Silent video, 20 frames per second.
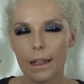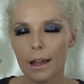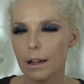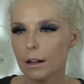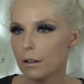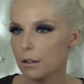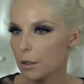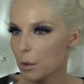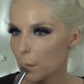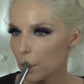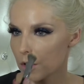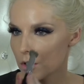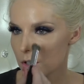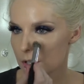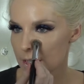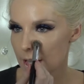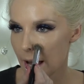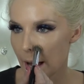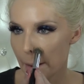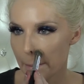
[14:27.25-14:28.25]
I don't know what
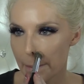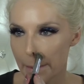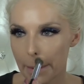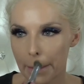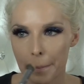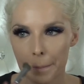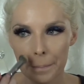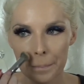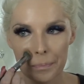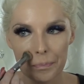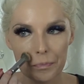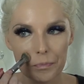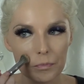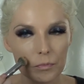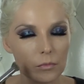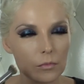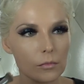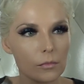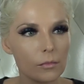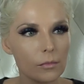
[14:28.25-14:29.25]
just happened.
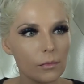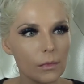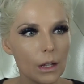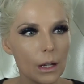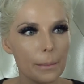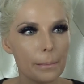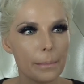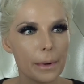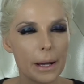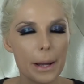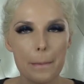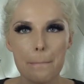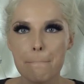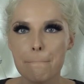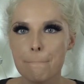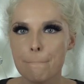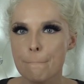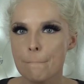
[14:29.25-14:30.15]
But